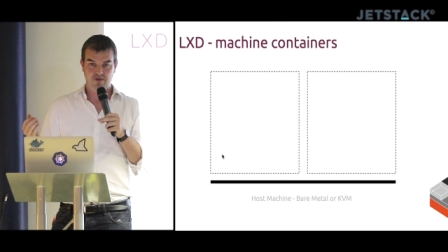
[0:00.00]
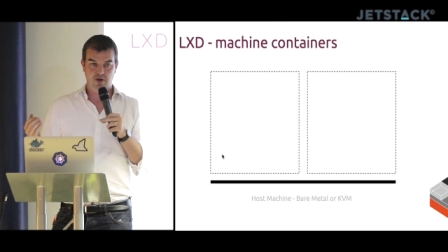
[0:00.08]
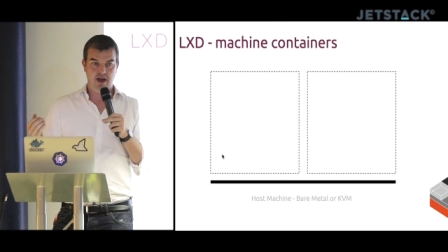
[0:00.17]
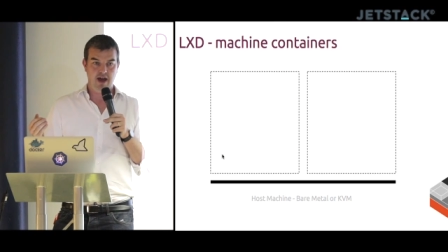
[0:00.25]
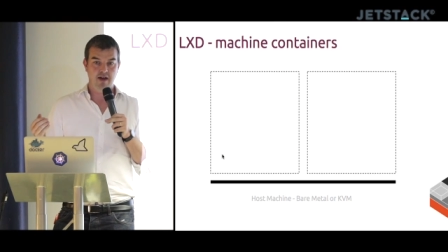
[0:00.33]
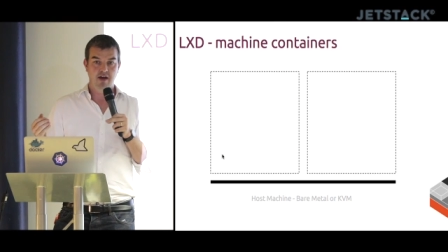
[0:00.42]

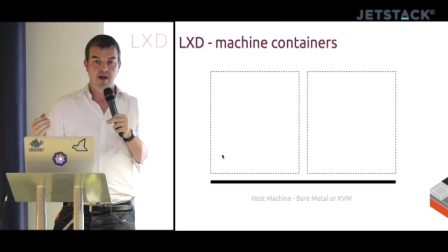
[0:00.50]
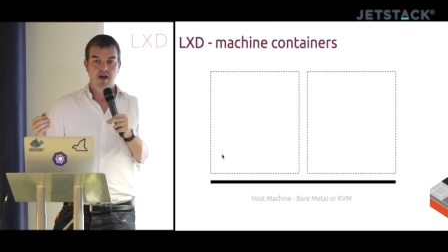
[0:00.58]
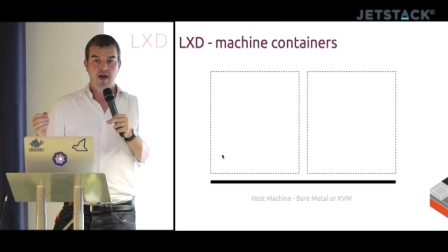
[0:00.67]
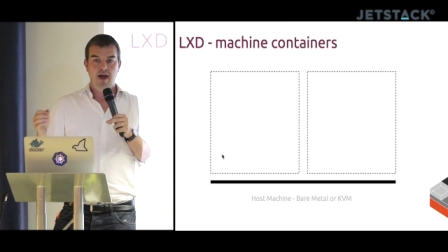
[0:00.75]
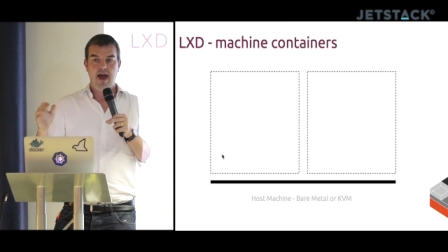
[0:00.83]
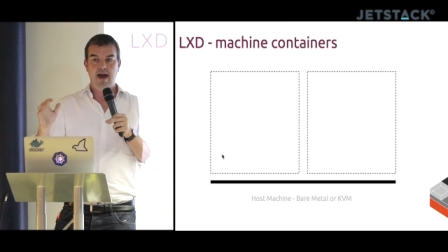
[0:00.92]
Okay?
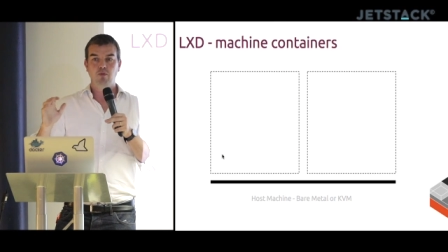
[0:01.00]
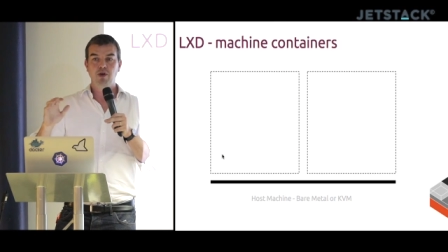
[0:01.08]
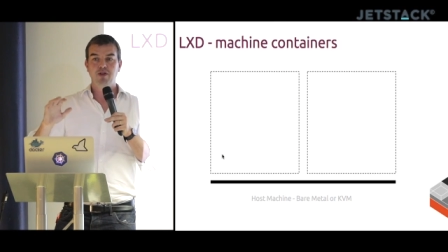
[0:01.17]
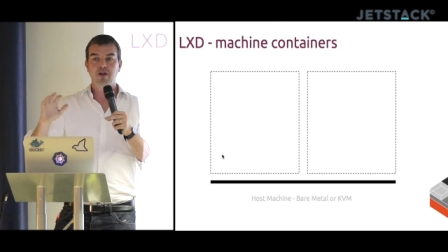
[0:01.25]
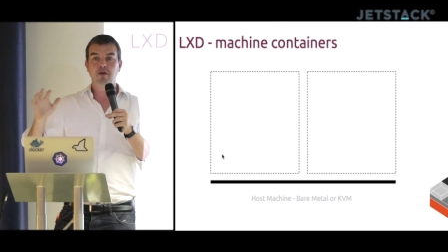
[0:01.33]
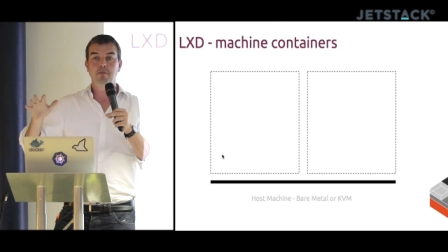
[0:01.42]
And we
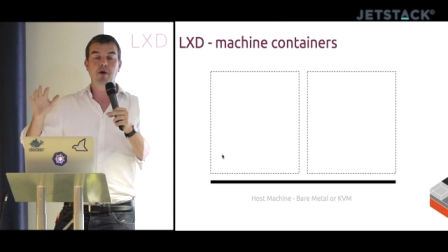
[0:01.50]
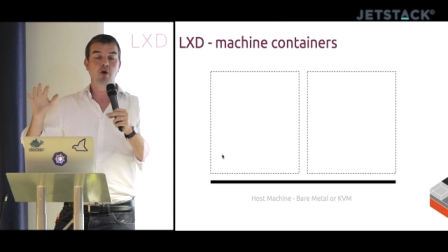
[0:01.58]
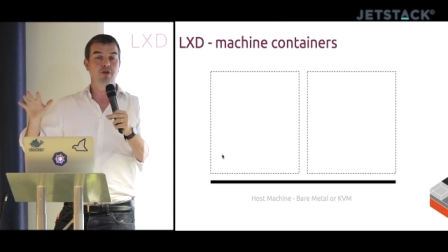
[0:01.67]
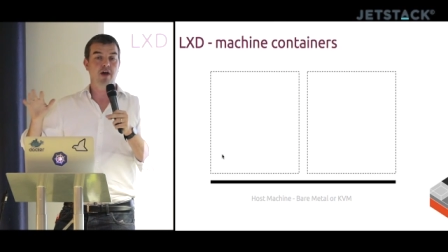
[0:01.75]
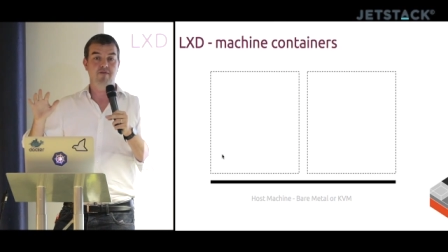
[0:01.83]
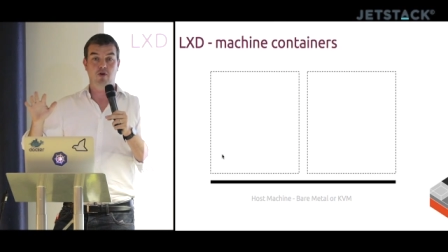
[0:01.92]
think that
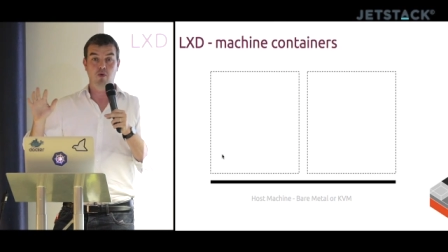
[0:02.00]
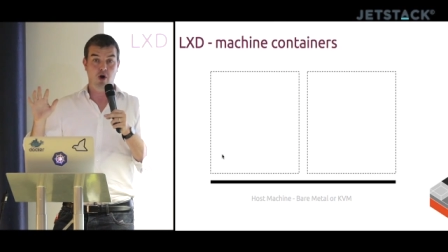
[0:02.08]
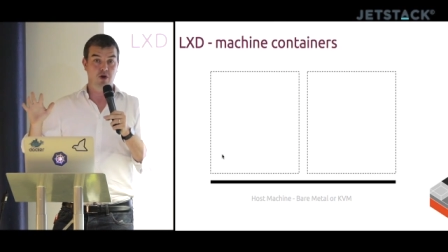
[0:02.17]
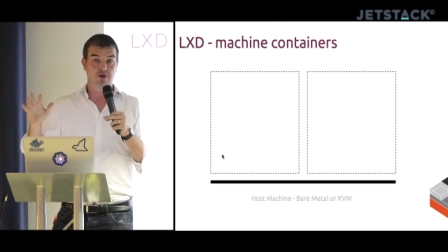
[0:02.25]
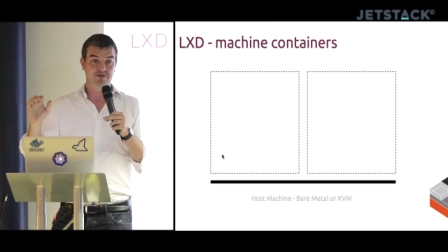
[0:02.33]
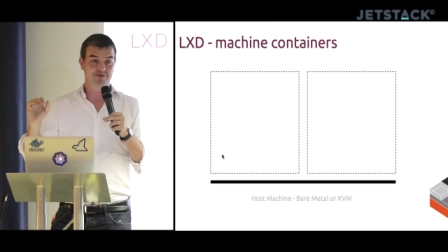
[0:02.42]
both have a
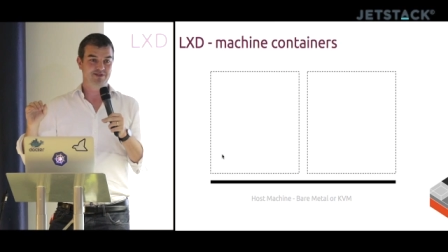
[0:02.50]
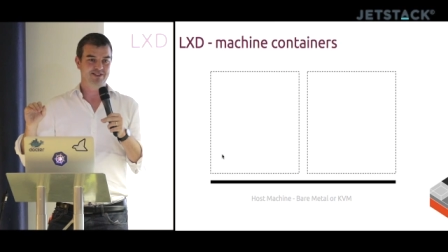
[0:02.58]
role.